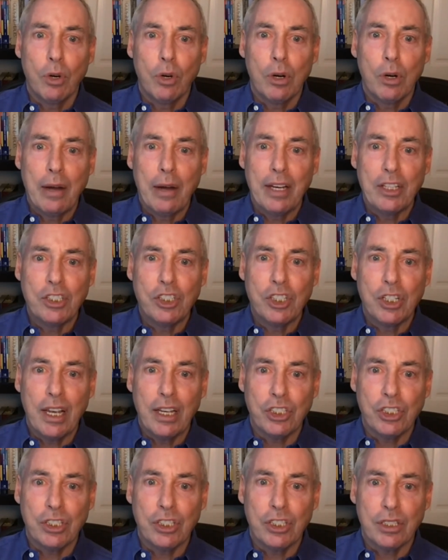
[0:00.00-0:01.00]

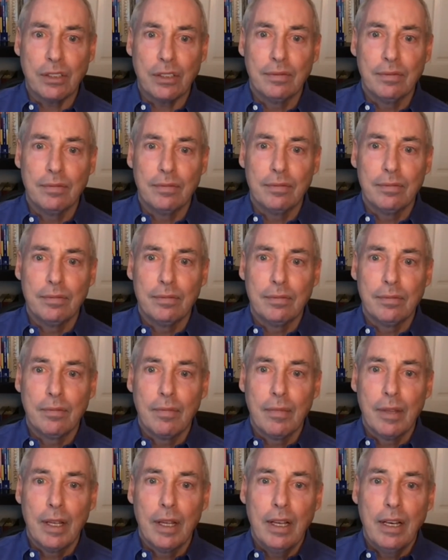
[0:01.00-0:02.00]
education.
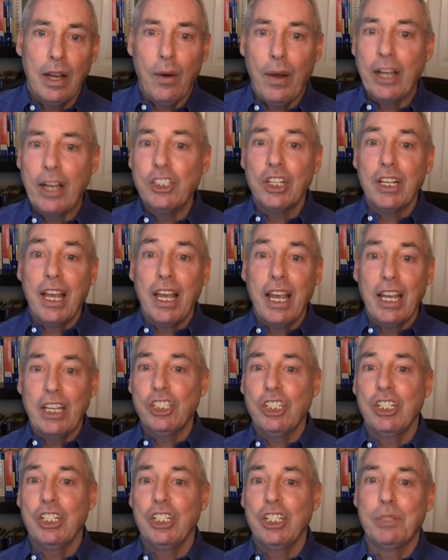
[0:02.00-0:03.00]
Now,
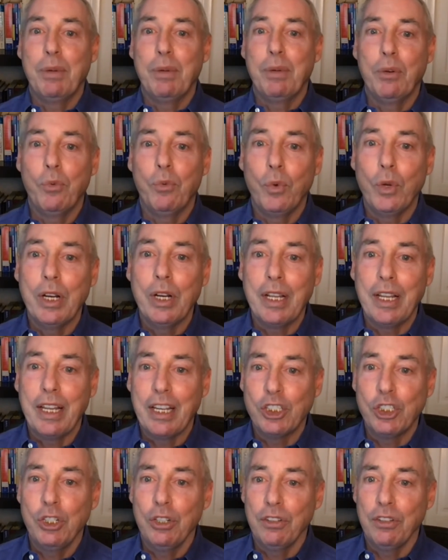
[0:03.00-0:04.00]
education has been a winning
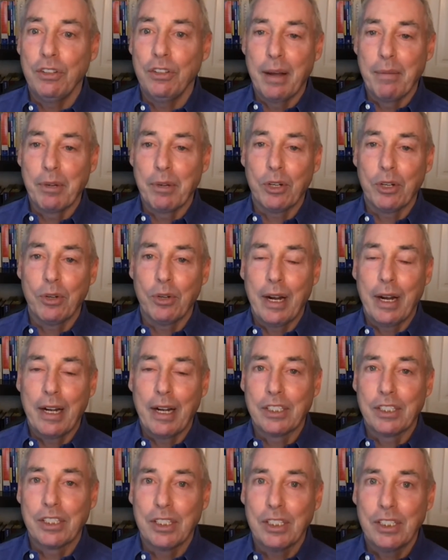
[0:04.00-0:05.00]
issue for
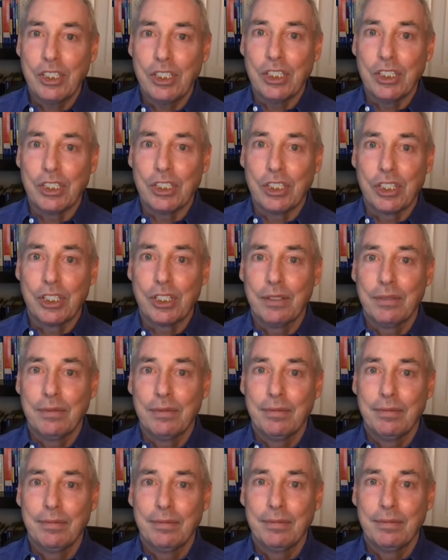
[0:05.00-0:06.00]
Democrats since
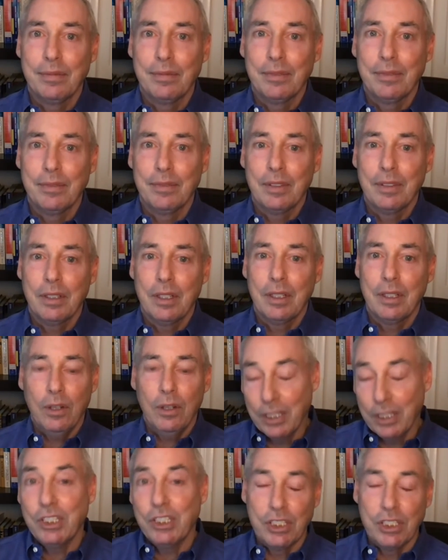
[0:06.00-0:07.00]

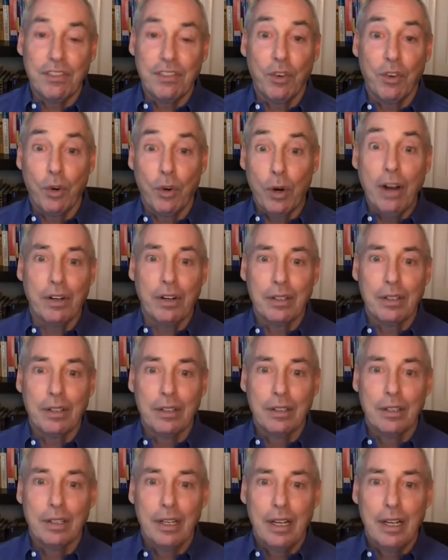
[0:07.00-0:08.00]
forever.
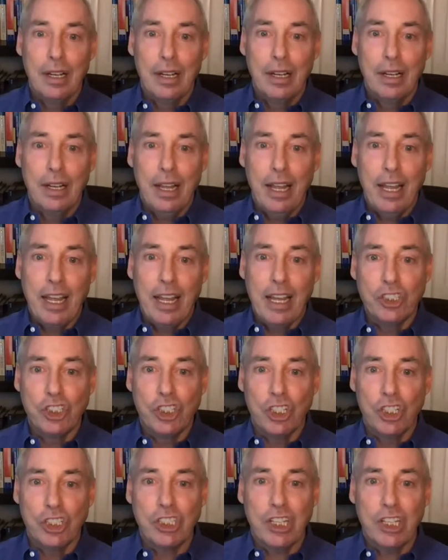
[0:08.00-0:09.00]
And
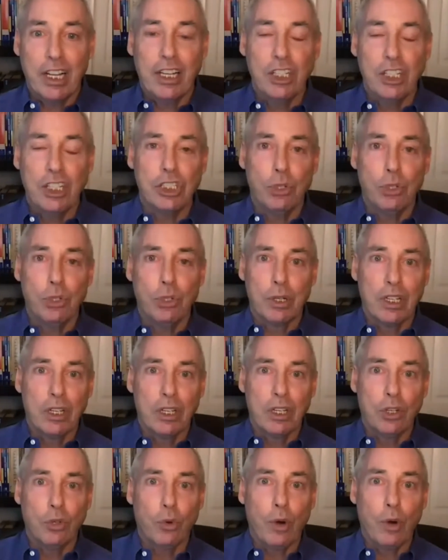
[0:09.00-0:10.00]
just like historically
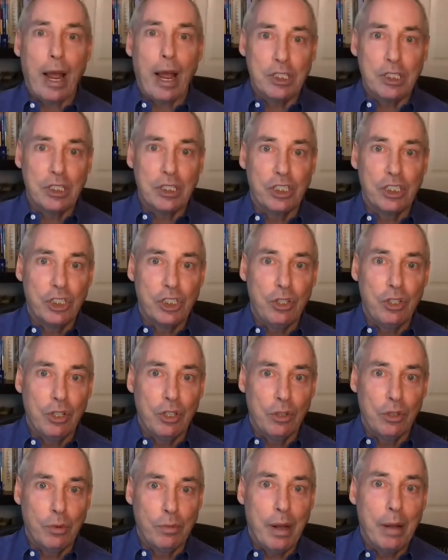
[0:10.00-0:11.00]
crime is an issue
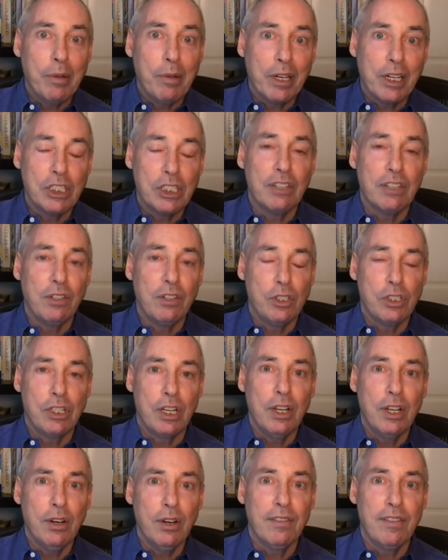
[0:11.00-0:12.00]
that Republicans have used
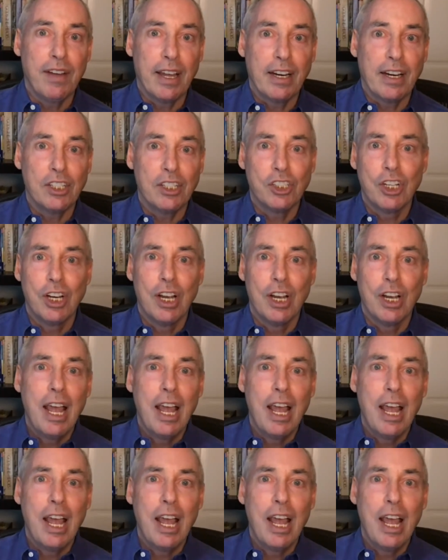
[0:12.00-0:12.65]
to their advantage,